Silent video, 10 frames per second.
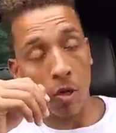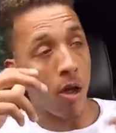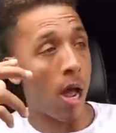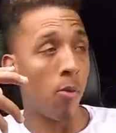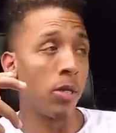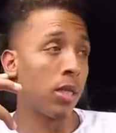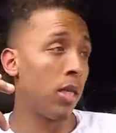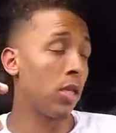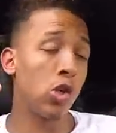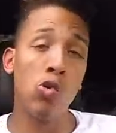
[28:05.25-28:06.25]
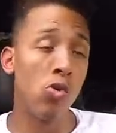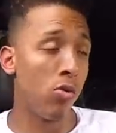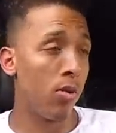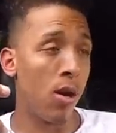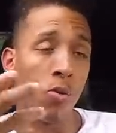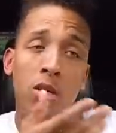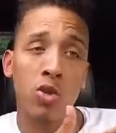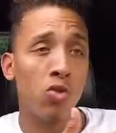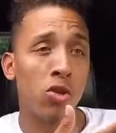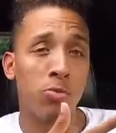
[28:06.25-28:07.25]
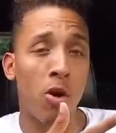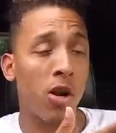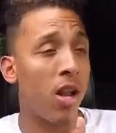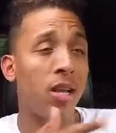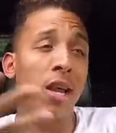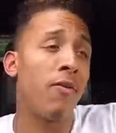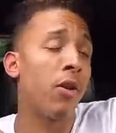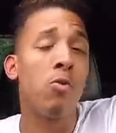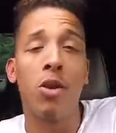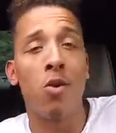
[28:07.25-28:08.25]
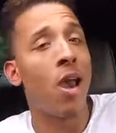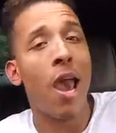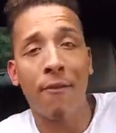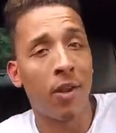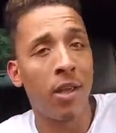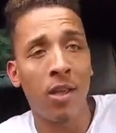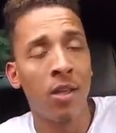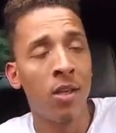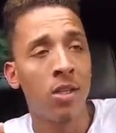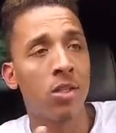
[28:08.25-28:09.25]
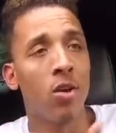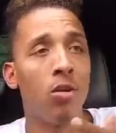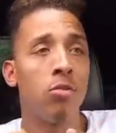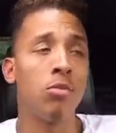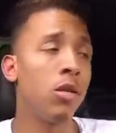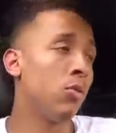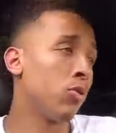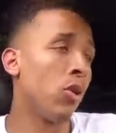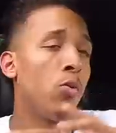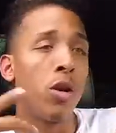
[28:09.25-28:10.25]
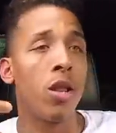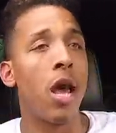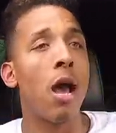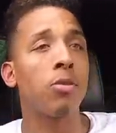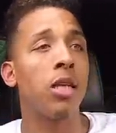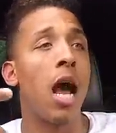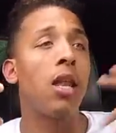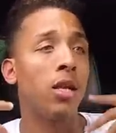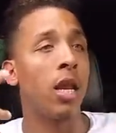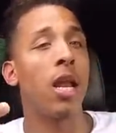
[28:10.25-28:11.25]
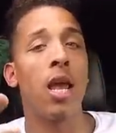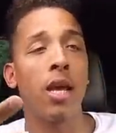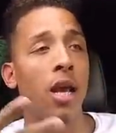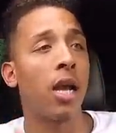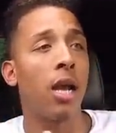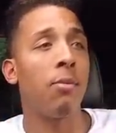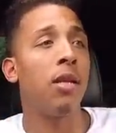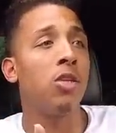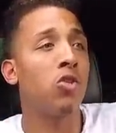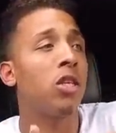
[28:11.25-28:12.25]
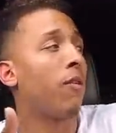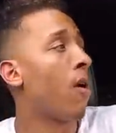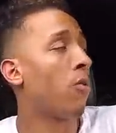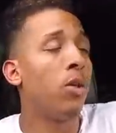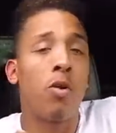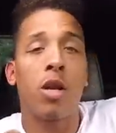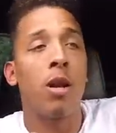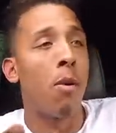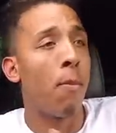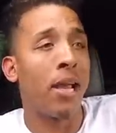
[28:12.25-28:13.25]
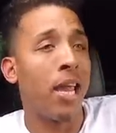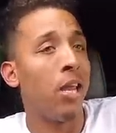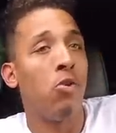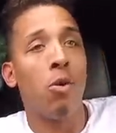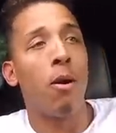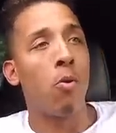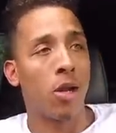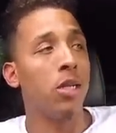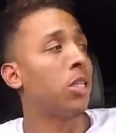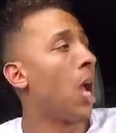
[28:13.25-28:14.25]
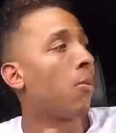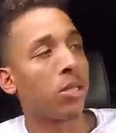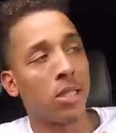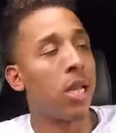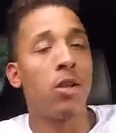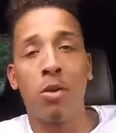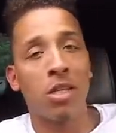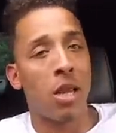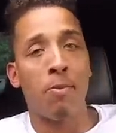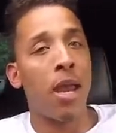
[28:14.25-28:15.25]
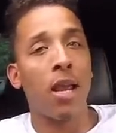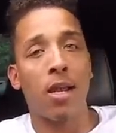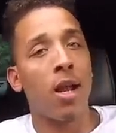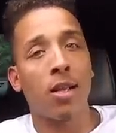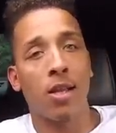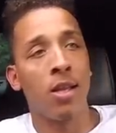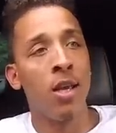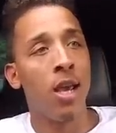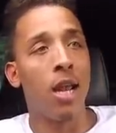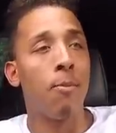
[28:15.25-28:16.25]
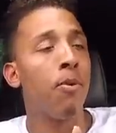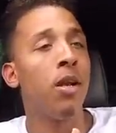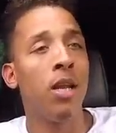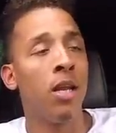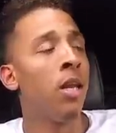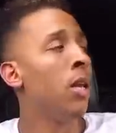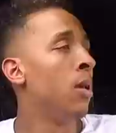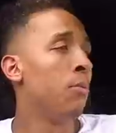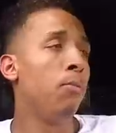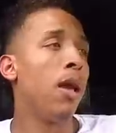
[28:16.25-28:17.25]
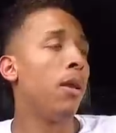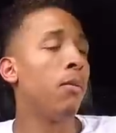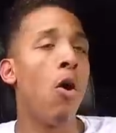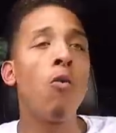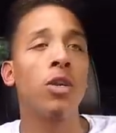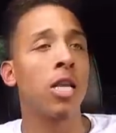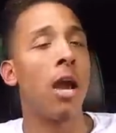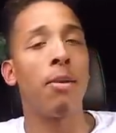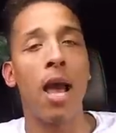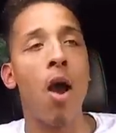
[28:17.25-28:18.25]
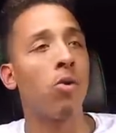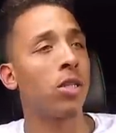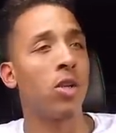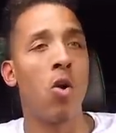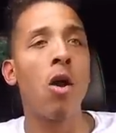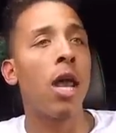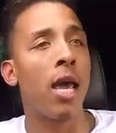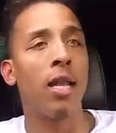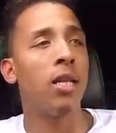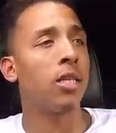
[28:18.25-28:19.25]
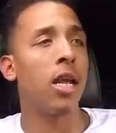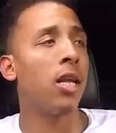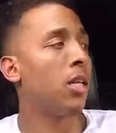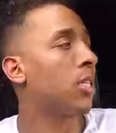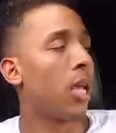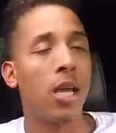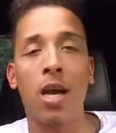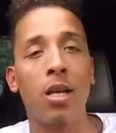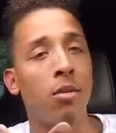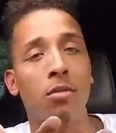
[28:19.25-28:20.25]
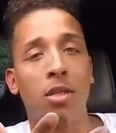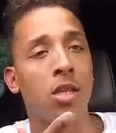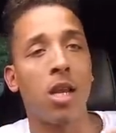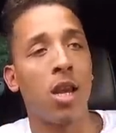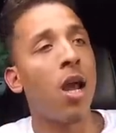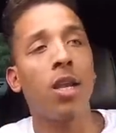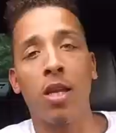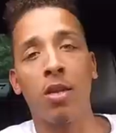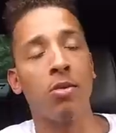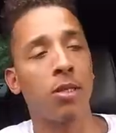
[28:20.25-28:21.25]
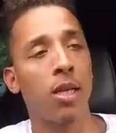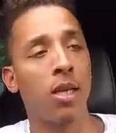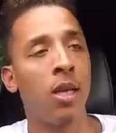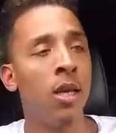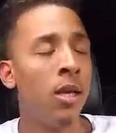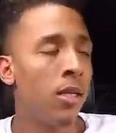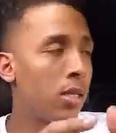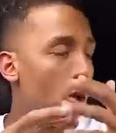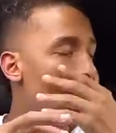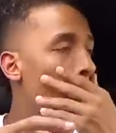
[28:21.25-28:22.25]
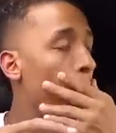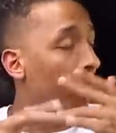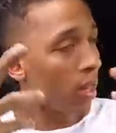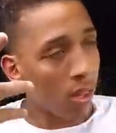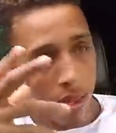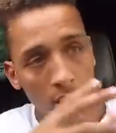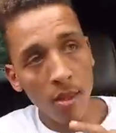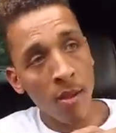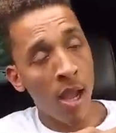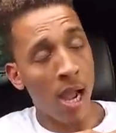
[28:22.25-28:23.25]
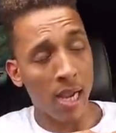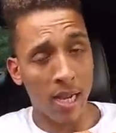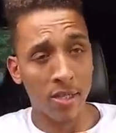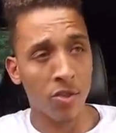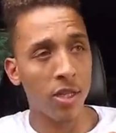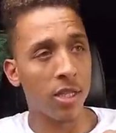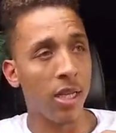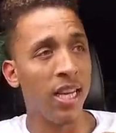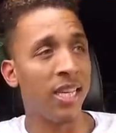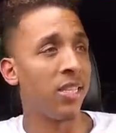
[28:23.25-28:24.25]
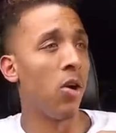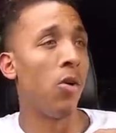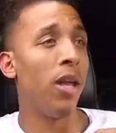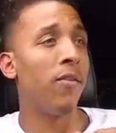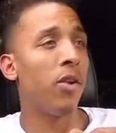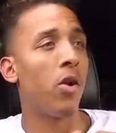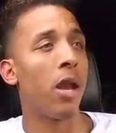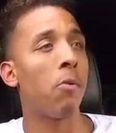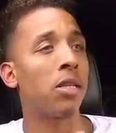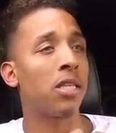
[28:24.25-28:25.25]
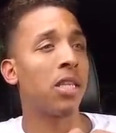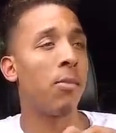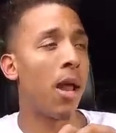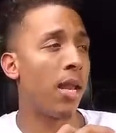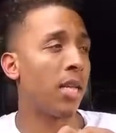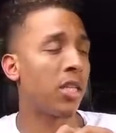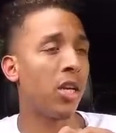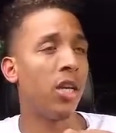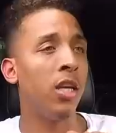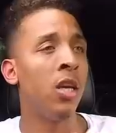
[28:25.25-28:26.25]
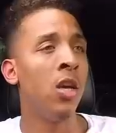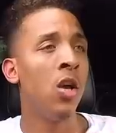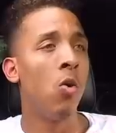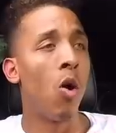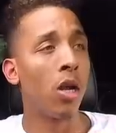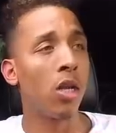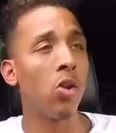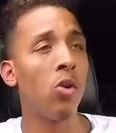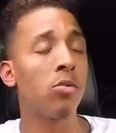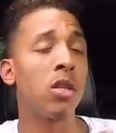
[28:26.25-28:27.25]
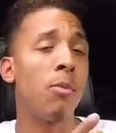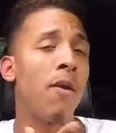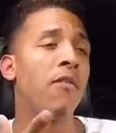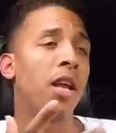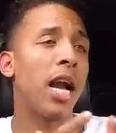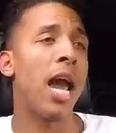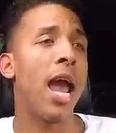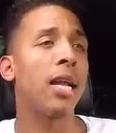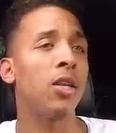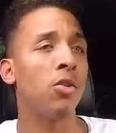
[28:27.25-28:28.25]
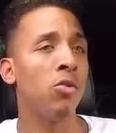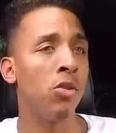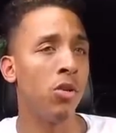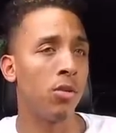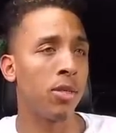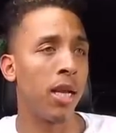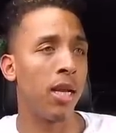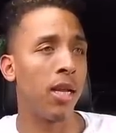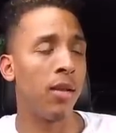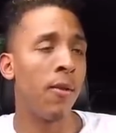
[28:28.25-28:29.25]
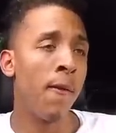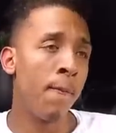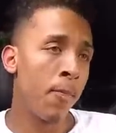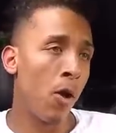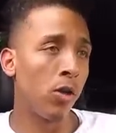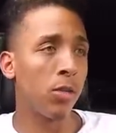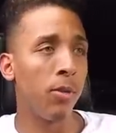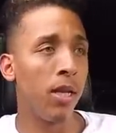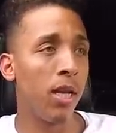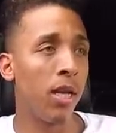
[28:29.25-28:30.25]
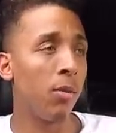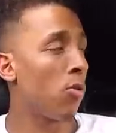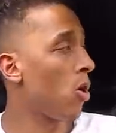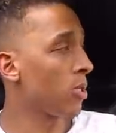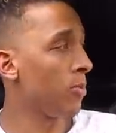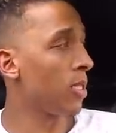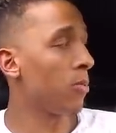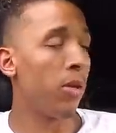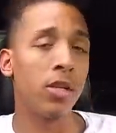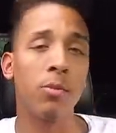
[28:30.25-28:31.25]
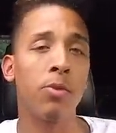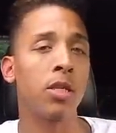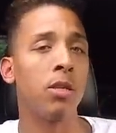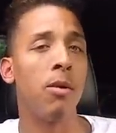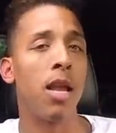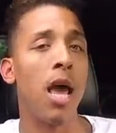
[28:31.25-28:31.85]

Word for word: so I wasn't in school. I wasn't school smart, and I definitely wasn't no athlete. So it was only one other option I looked at. Like I got to be in these streets if I really want to come up. I can't do it by working a job because this ain't this ain't paying nothing. And I'm putting in, man, overtime and hours and all that. This ain't this ain't cutting it. This ain't cutting it. You know what I'm saying? So I got in the streets, and, and so even though that wasn't something I necessarily wanted to do, it was something I feel like I had to do. You know what I'm saying? And ultimately ended up costing me some years in prison of my